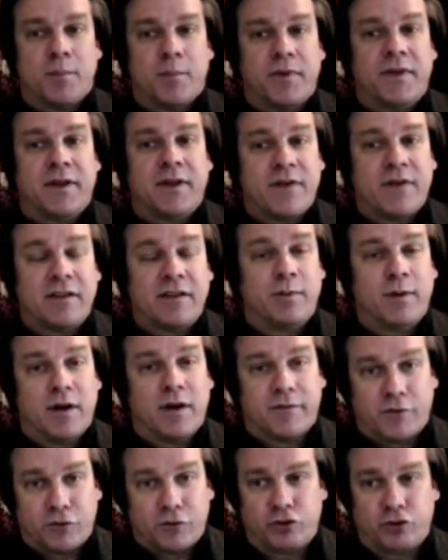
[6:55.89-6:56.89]
But the investment
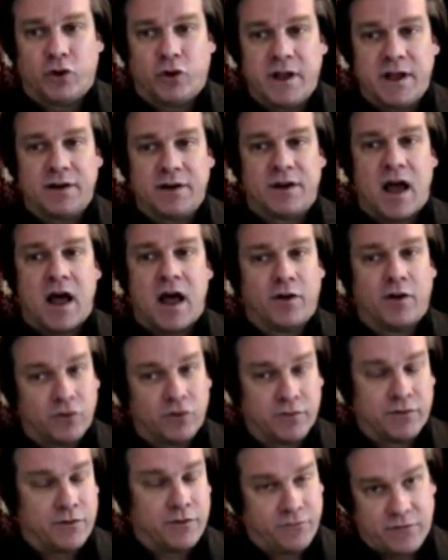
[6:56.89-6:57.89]
of $1 trillion
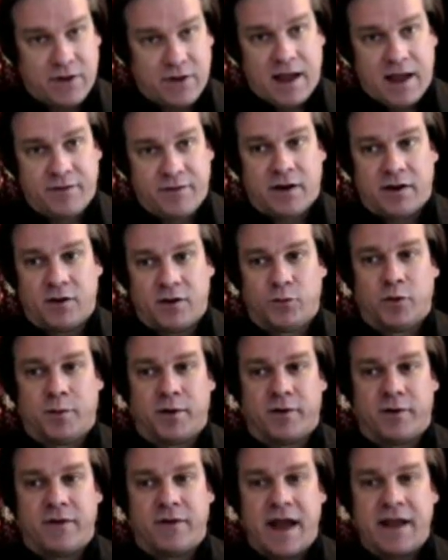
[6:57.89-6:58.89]
over 5 years
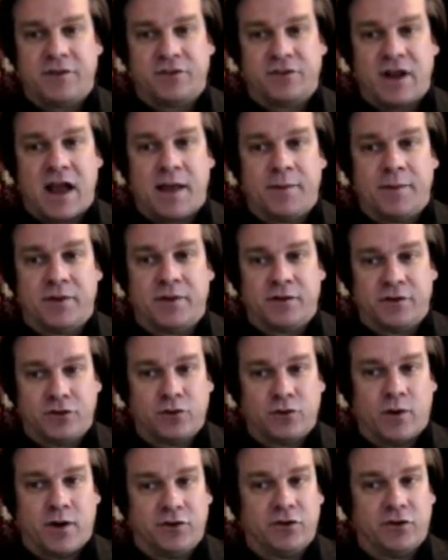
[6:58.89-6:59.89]
would provide jobs in the
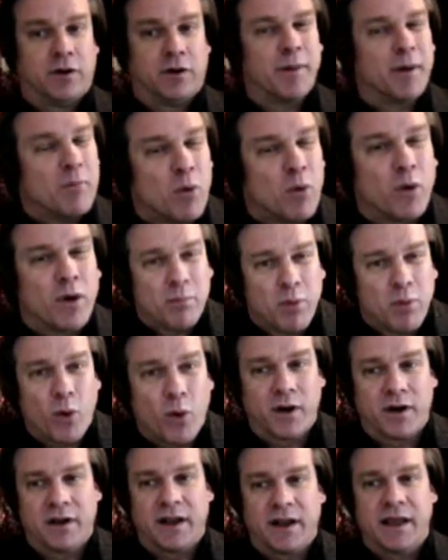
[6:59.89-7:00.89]
short term, but
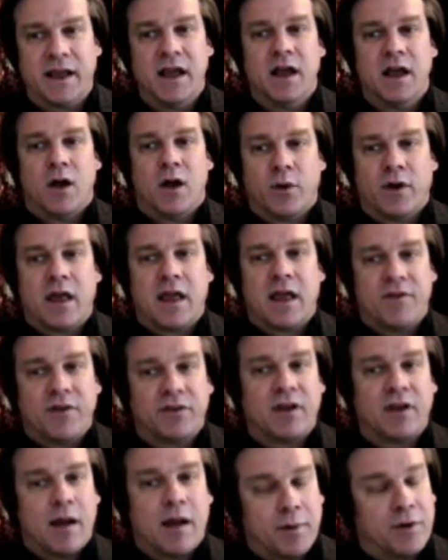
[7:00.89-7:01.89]
importantly, would give
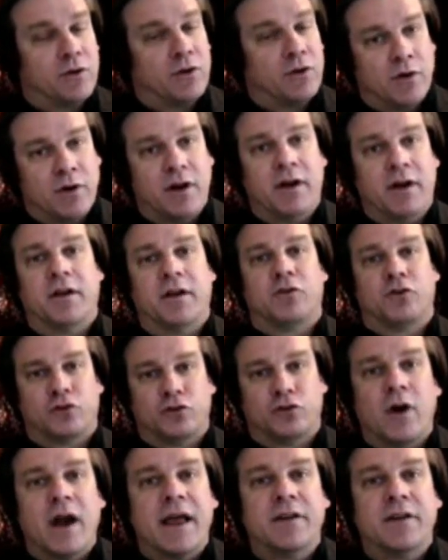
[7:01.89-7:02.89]
us an opportunity to
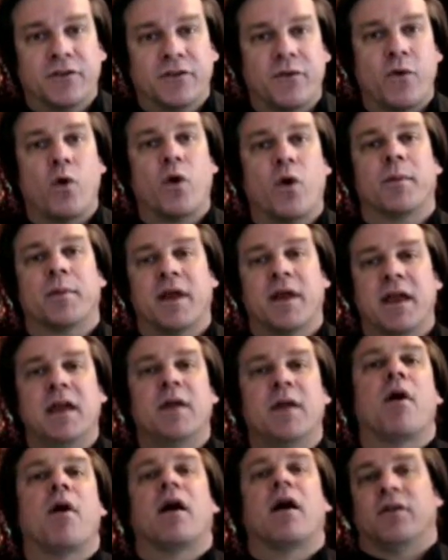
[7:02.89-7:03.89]
transform
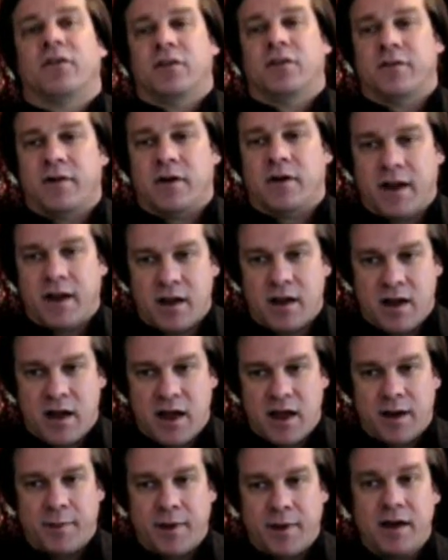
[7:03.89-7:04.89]
key parts of our
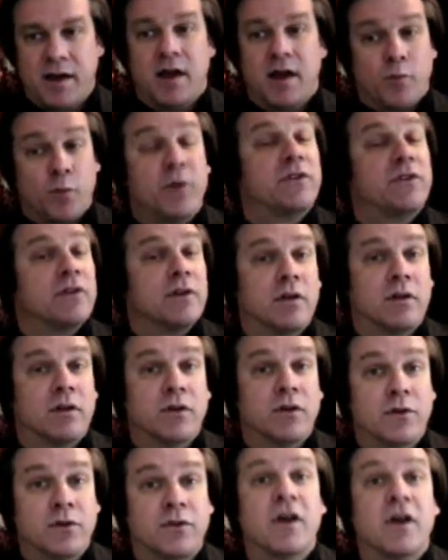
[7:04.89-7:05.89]
economy, which
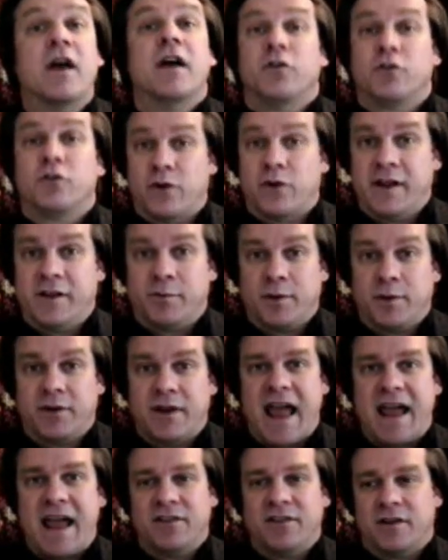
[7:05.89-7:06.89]
includes
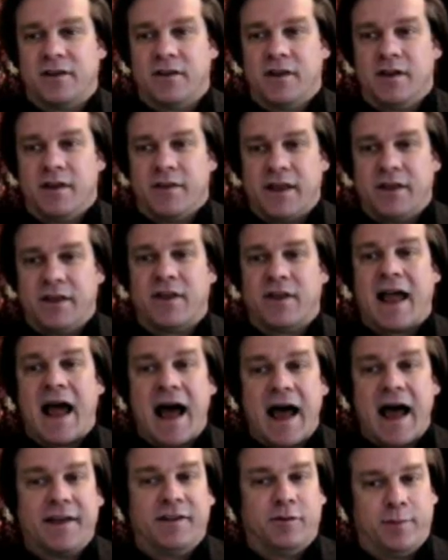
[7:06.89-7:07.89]
transportation, things like
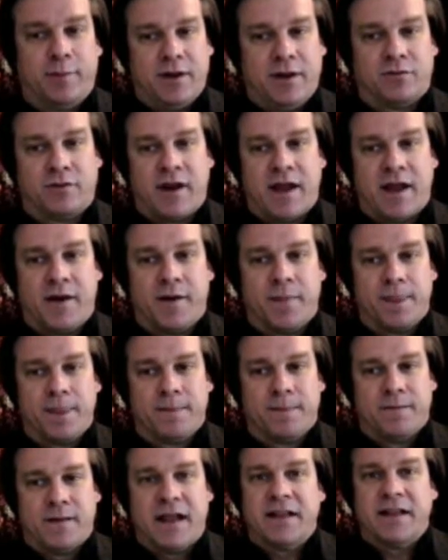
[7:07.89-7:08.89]
high-speed rail.
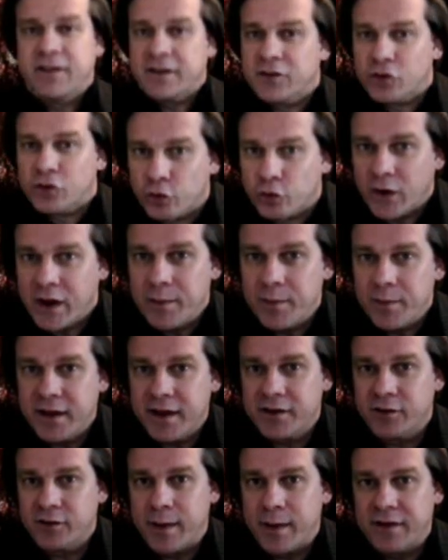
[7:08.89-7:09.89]
It's extremely
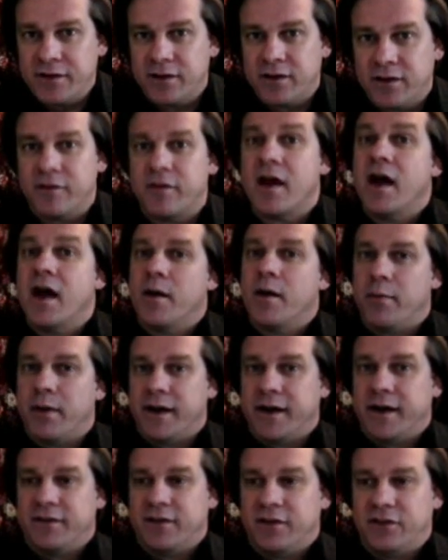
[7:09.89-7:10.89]
expensive,
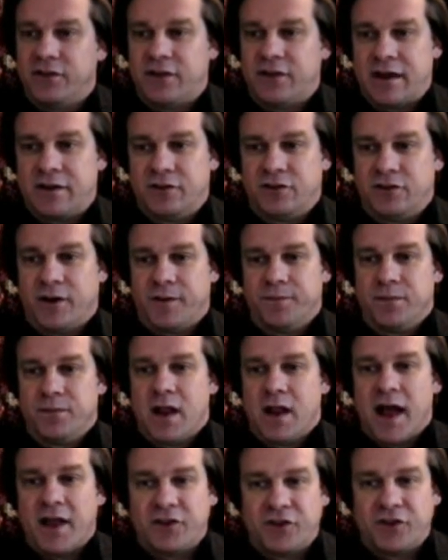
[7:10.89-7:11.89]
but it's essential.
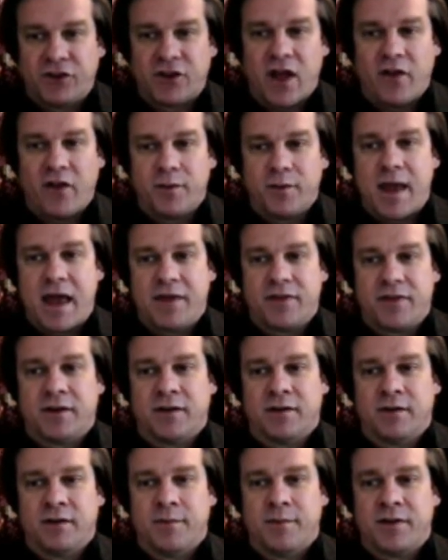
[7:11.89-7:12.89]
A solid
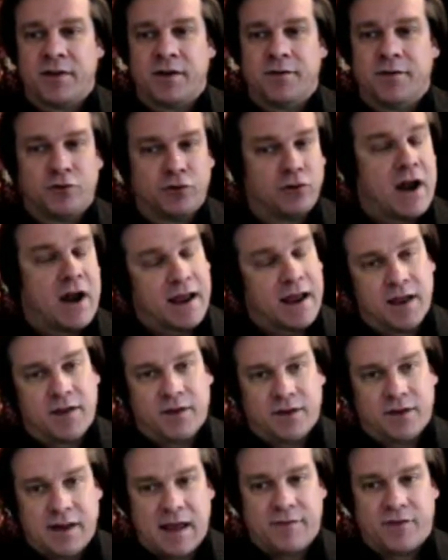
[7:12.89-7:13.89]
method of
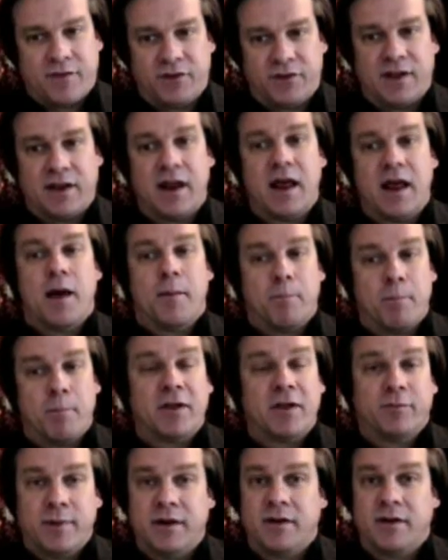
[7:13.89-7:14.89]
tracking the deficit
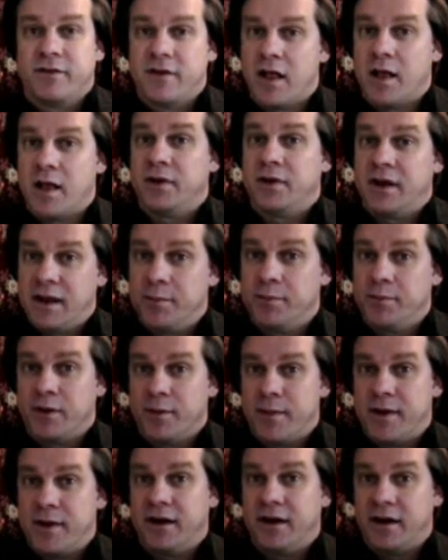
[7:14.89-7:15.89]
must be developed and
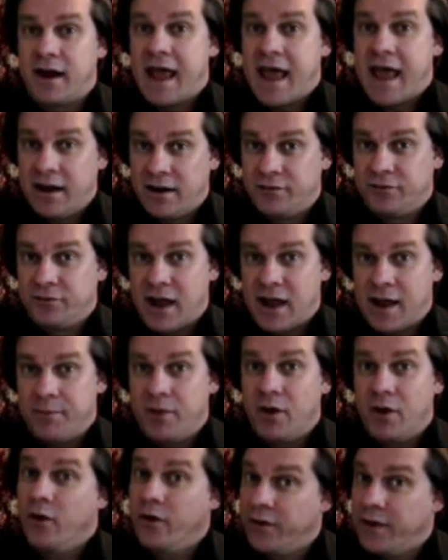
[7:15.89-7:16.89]
implemented ahead of
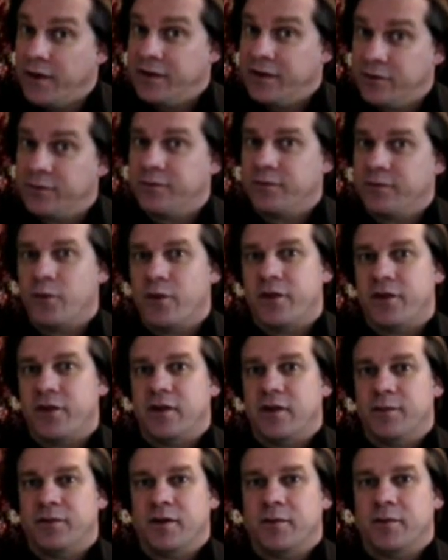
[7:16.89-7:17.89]
time, though, and that's where the
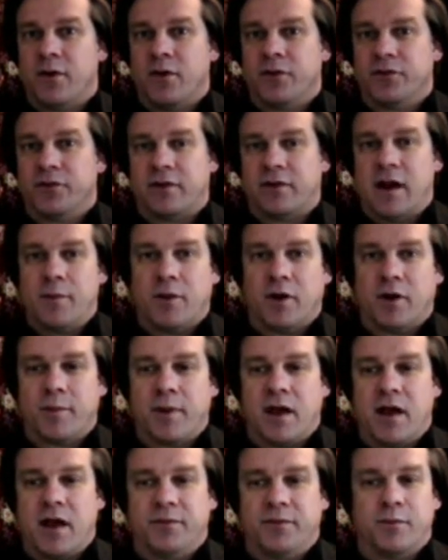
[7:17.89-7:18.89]
Simpson-Bowles framework
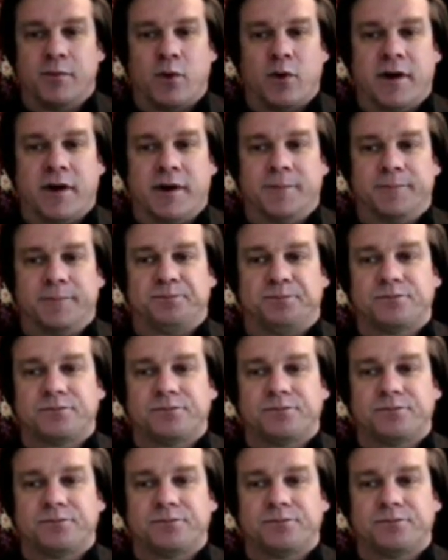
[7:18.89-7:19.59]
becomes important.